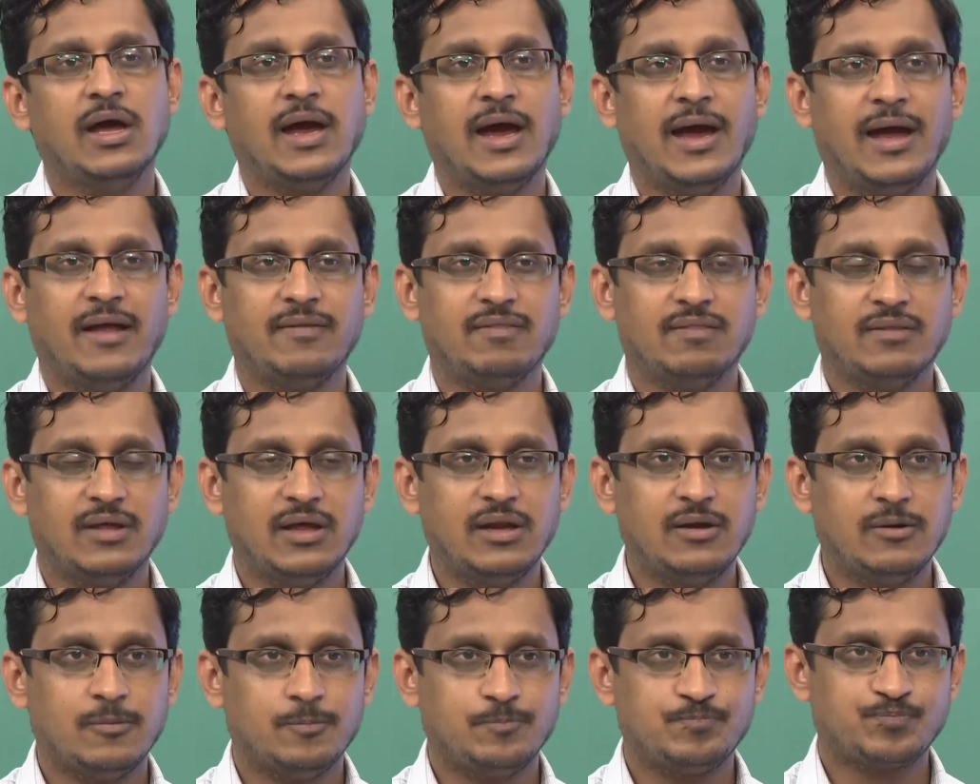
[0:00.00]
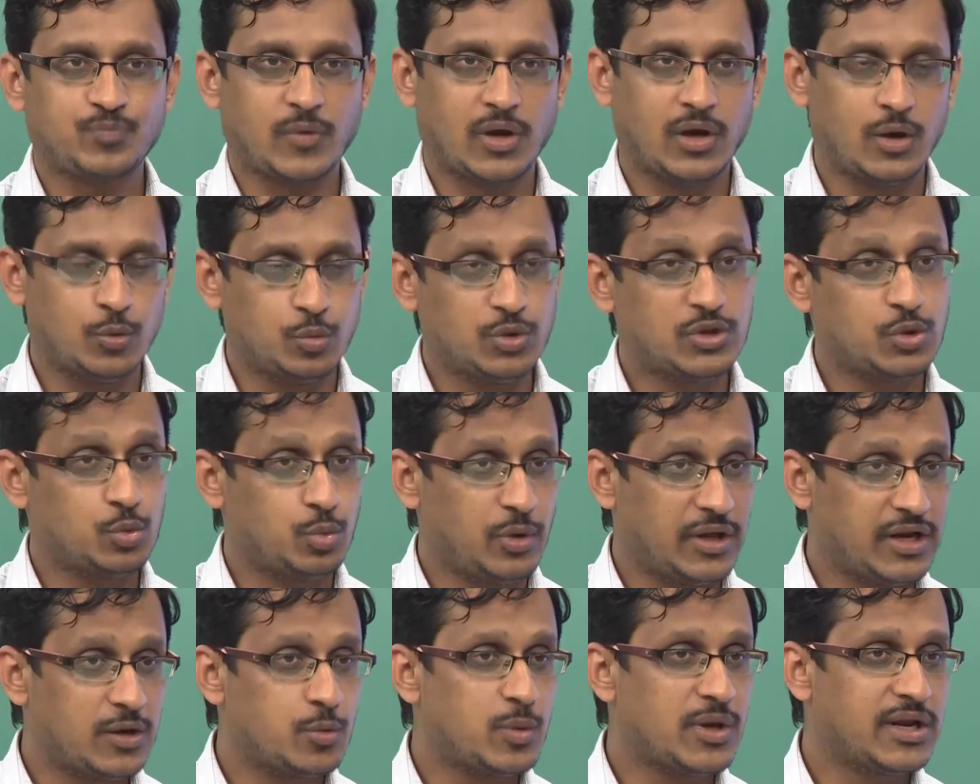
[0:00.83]
and then with
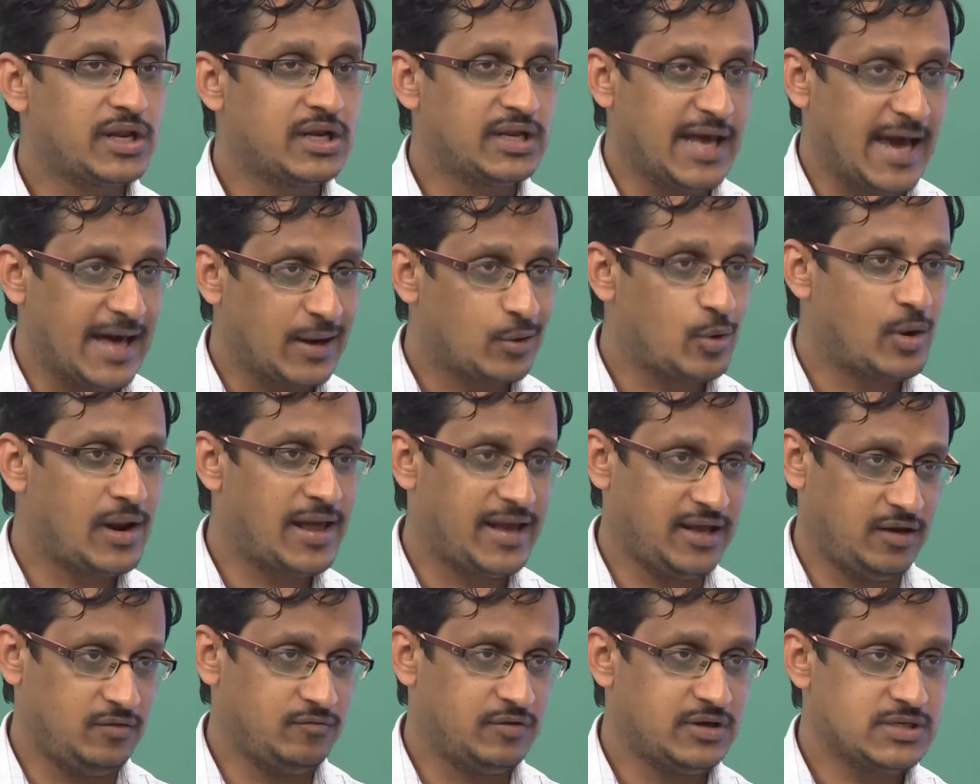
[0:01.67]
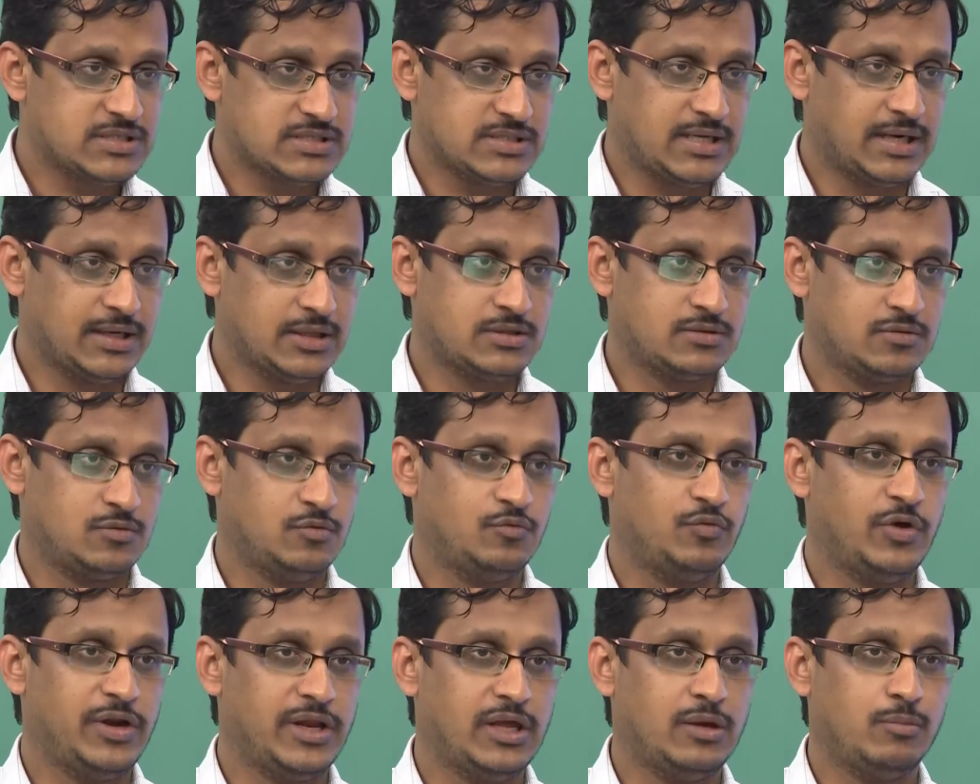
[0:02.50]
very narrow line widths, that is
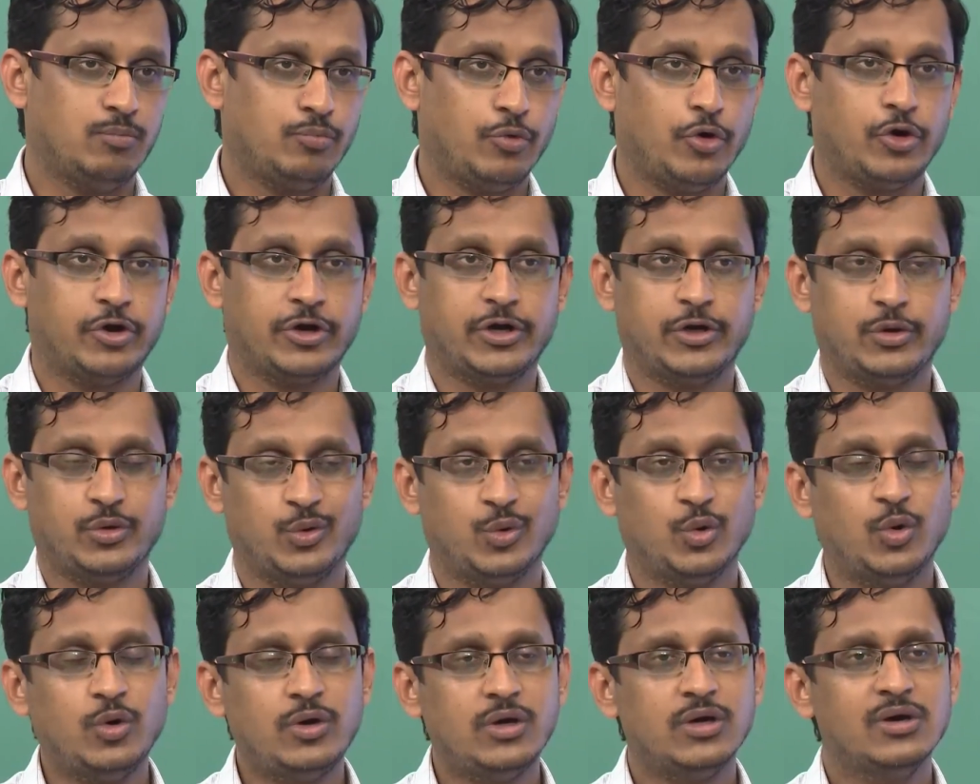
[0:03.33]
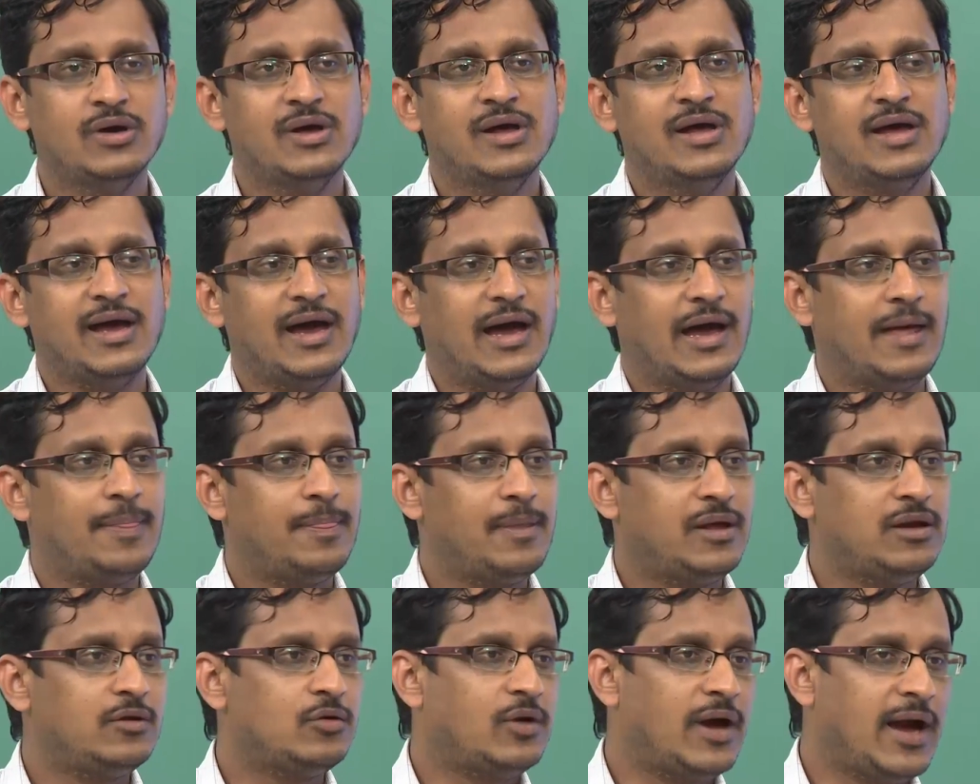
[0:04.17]
very important to note, and
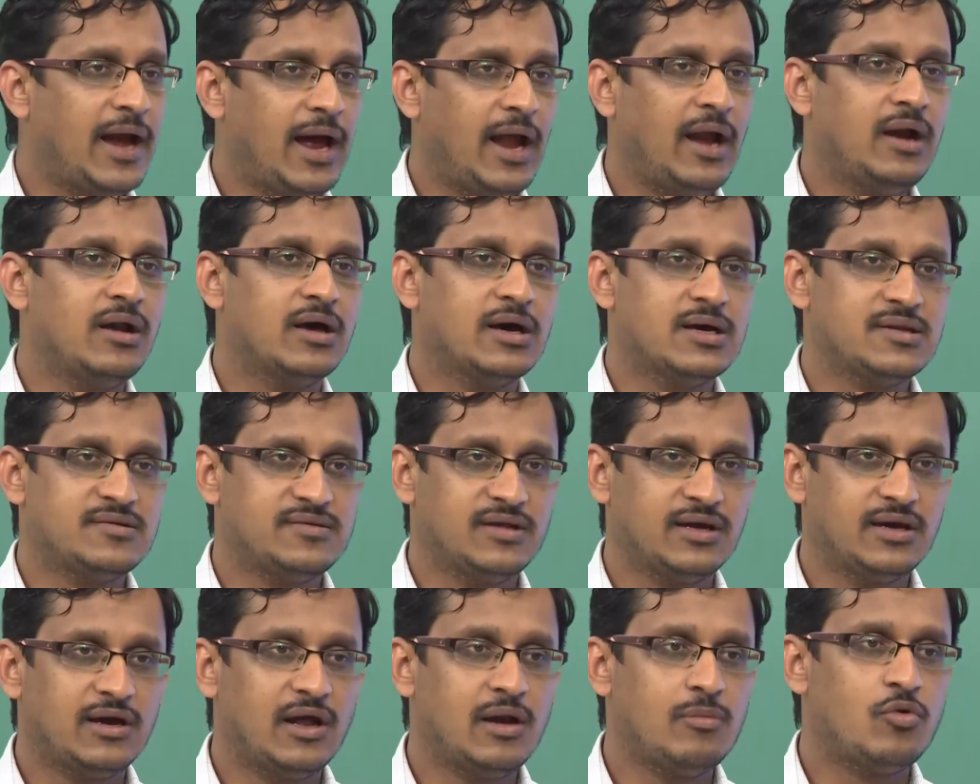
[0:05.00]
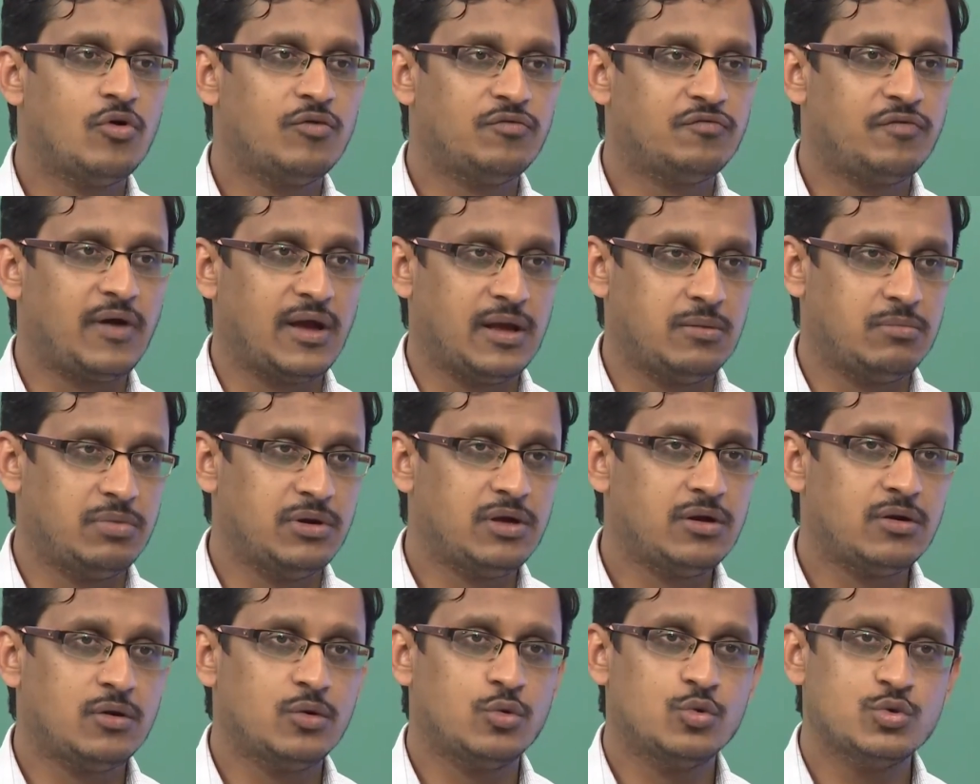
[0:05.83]
then you had a single mode fiber
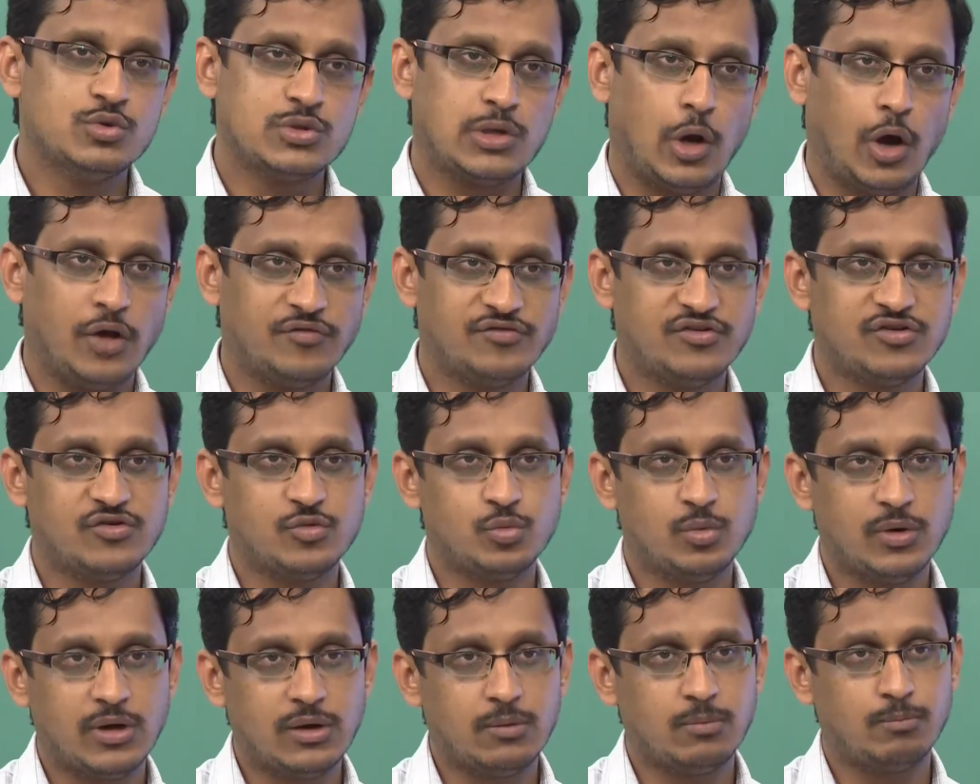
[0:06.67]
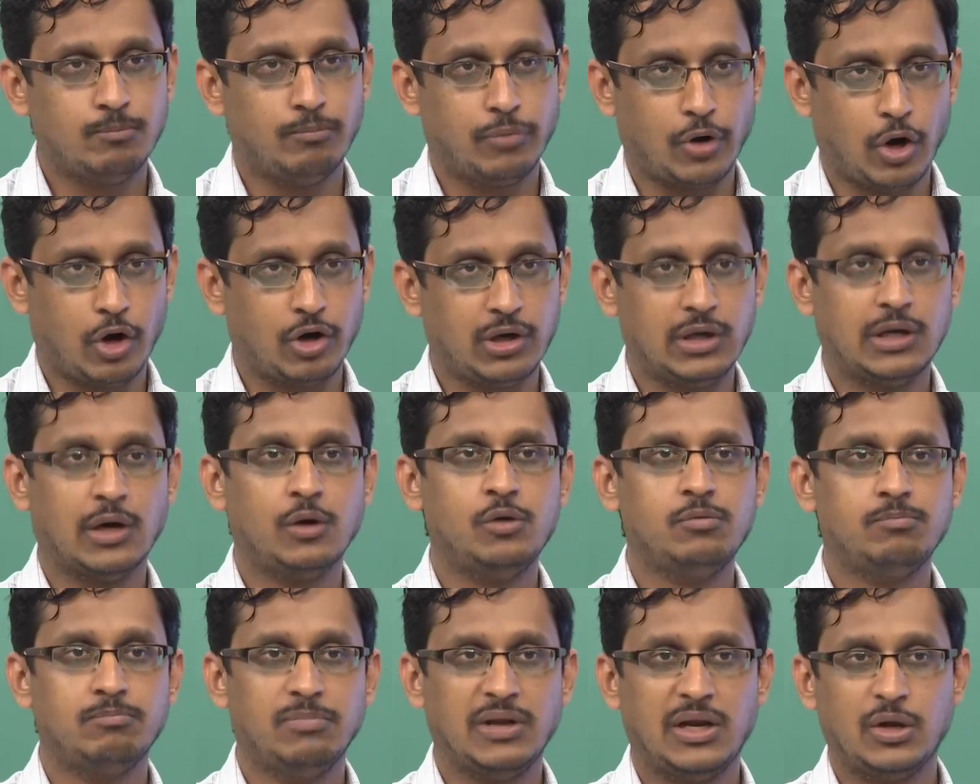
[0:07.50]
whose losses were brought
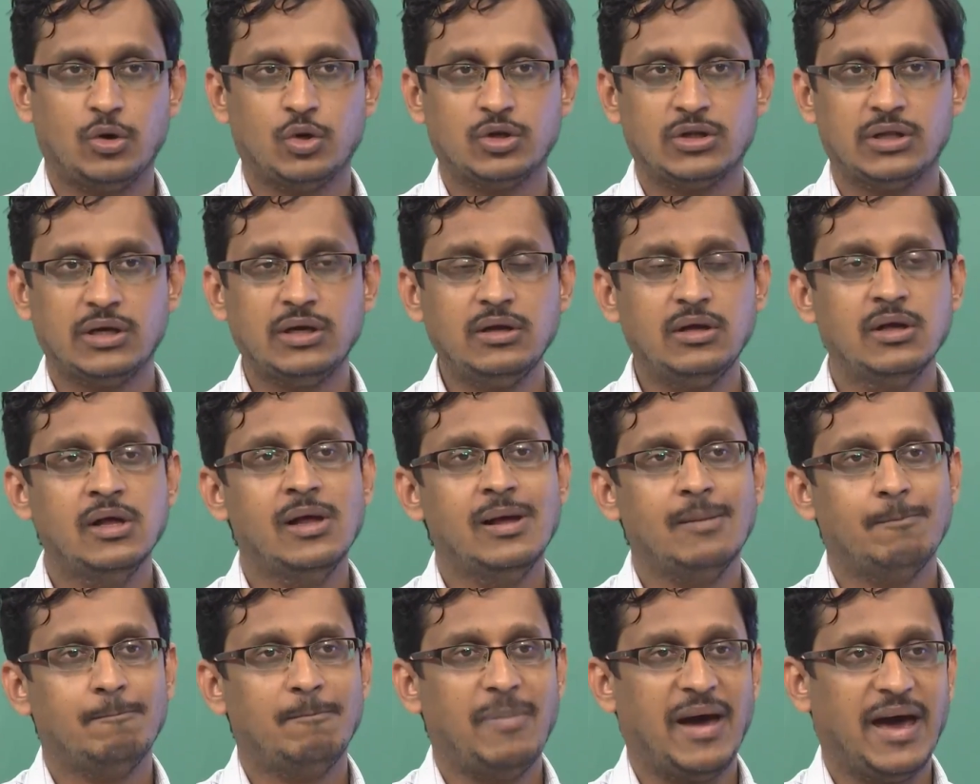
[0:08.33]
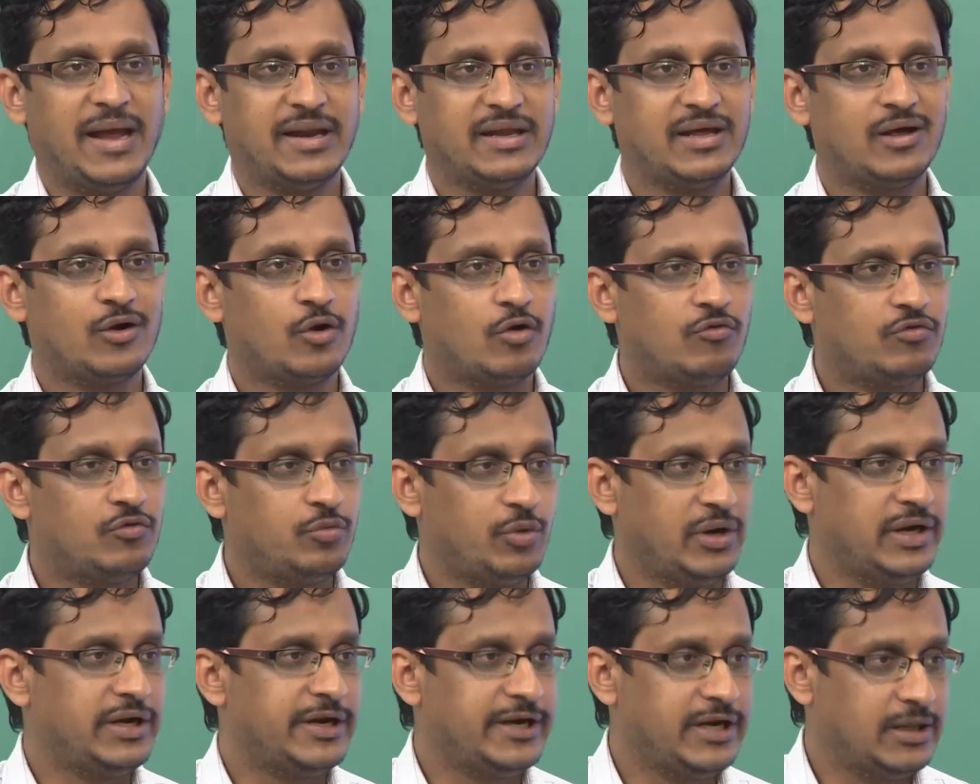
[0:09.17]
down below the barrier of
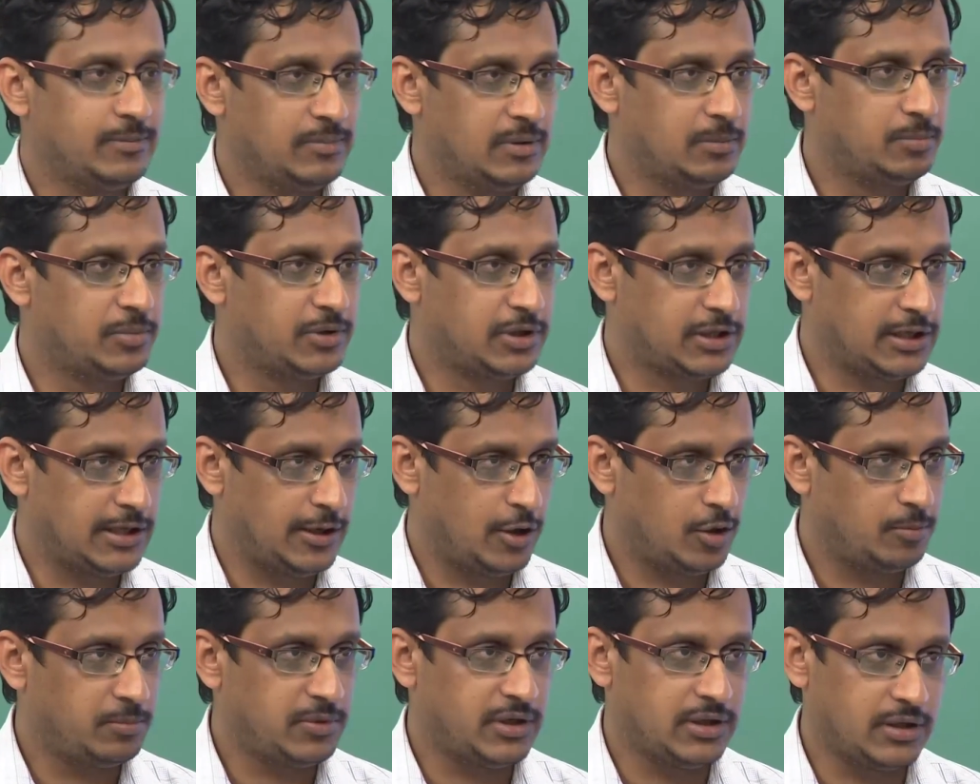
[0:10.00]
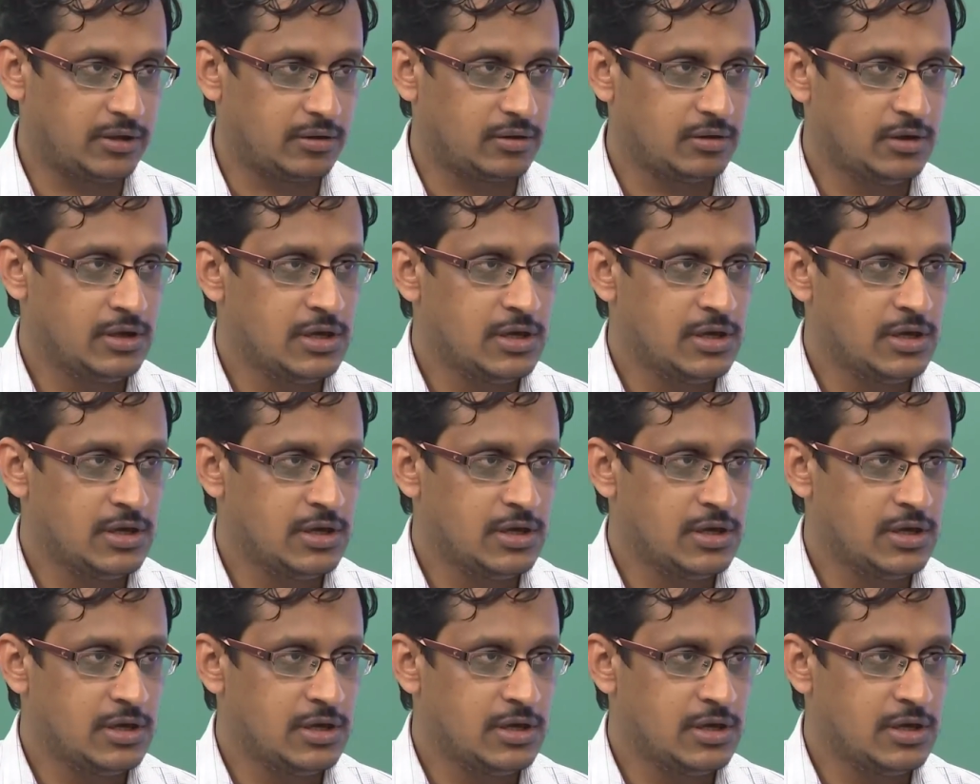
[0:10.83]
20 dB per kilometer.